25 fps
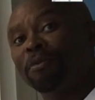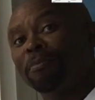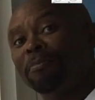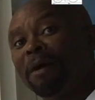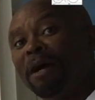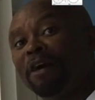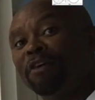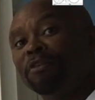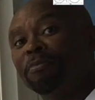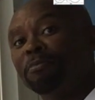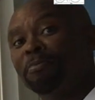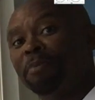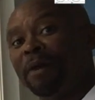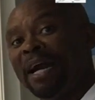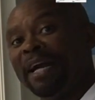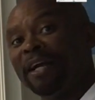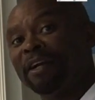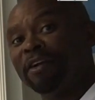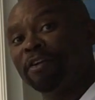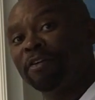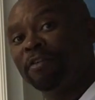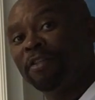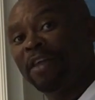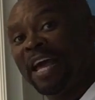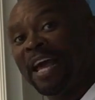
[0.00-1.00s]
you're a mountain
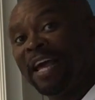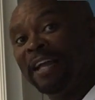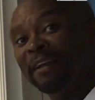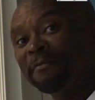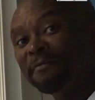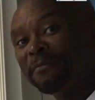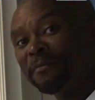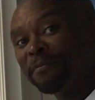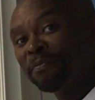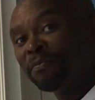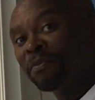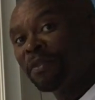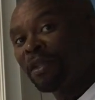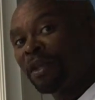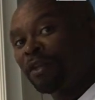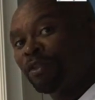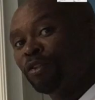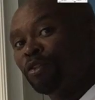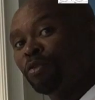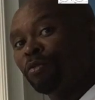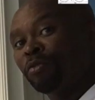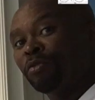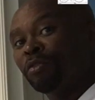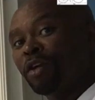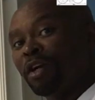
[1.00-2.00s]
biker that
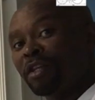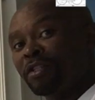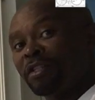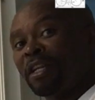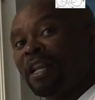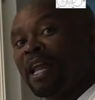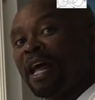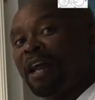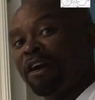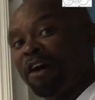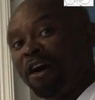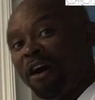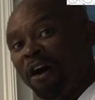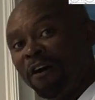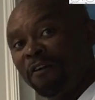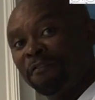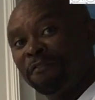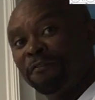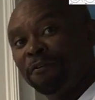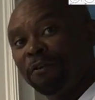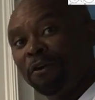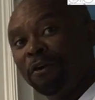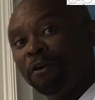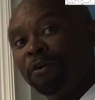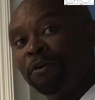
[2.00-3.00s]
does a lot of
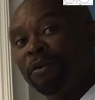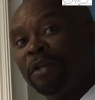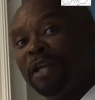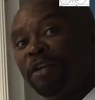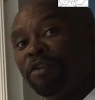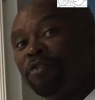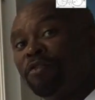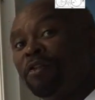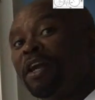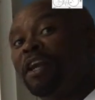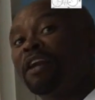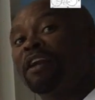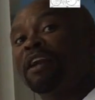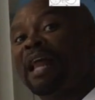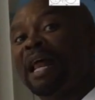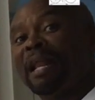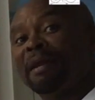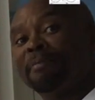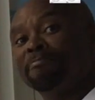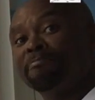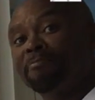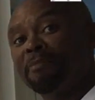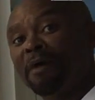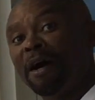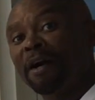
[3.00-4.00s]
off-road and you get a
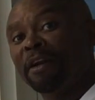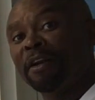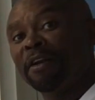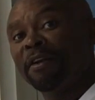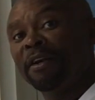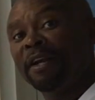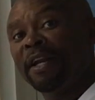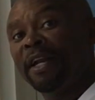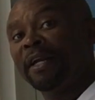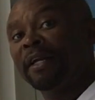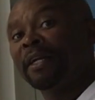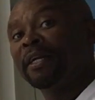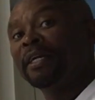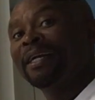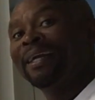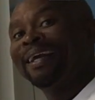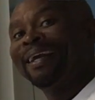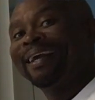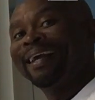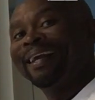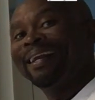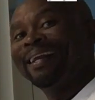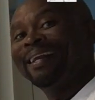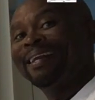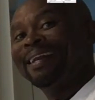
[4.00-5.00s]
lot of mud on there.
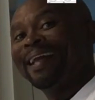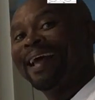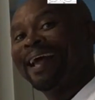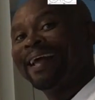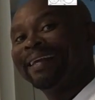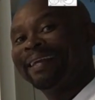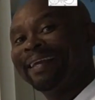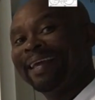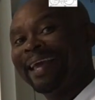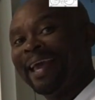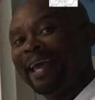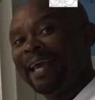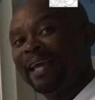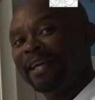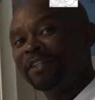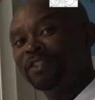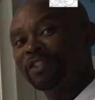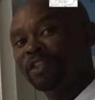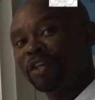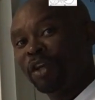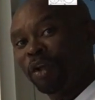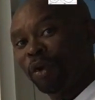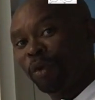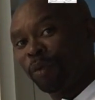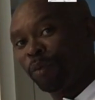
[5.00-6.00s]
And in that
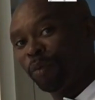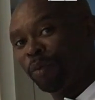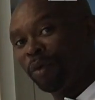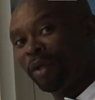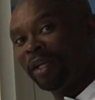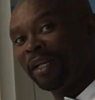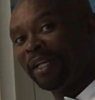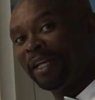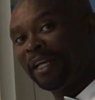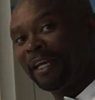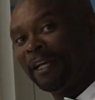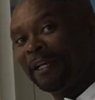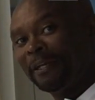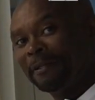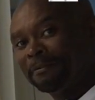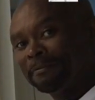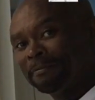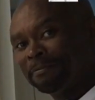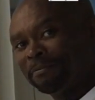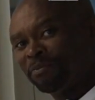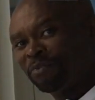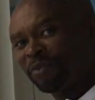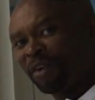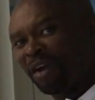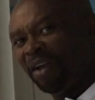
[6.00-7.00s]
case, really,
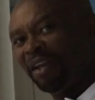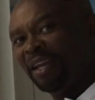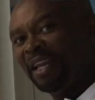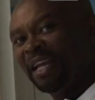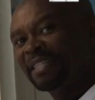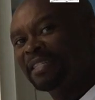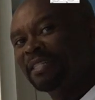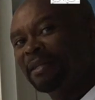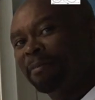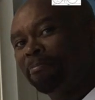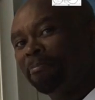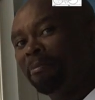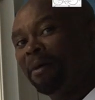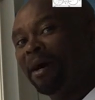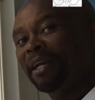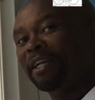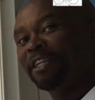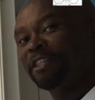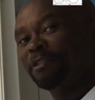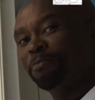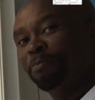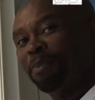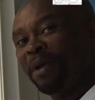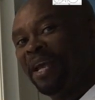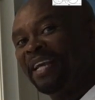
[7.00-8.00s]
unless the
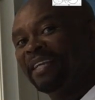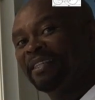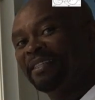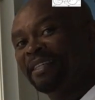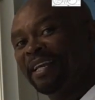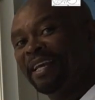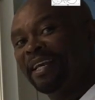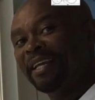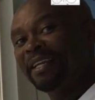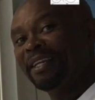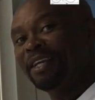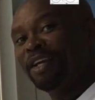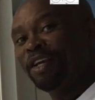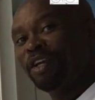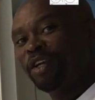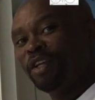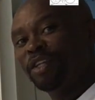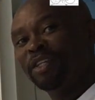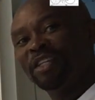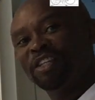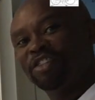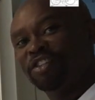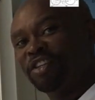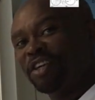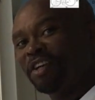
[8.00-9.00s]
mud is baked in,
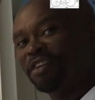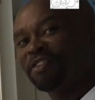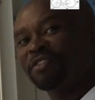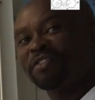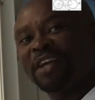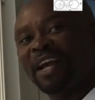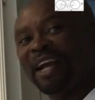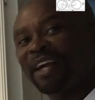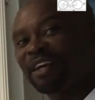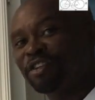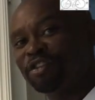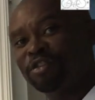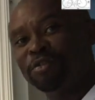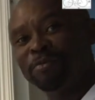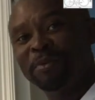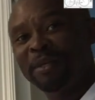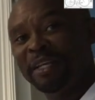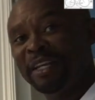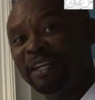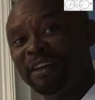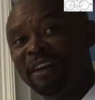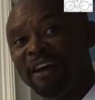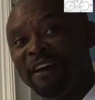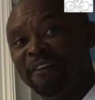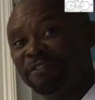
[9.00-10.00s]
the gentle cycle should
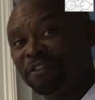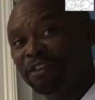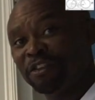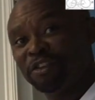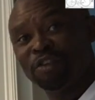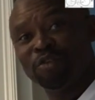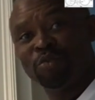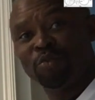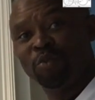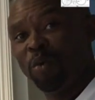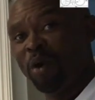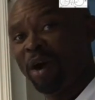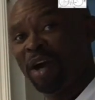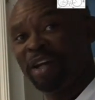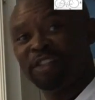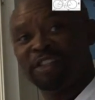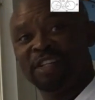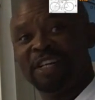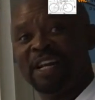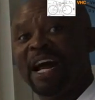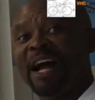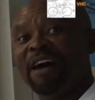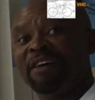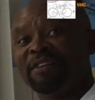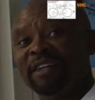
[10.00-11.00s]
be enough to just wash
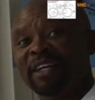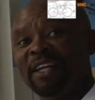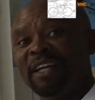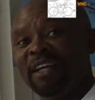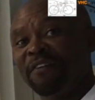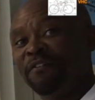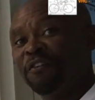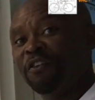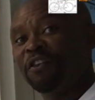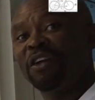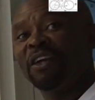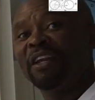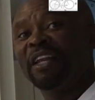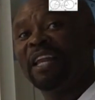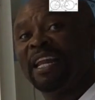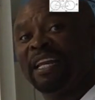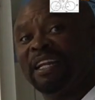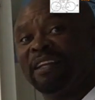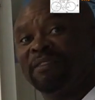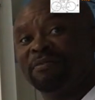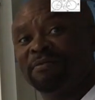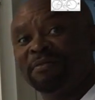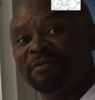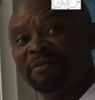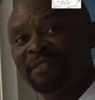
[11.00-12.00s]
it out if you don't let
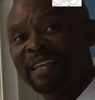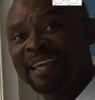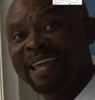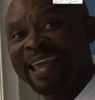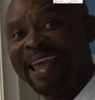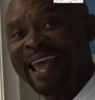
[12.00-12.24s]
it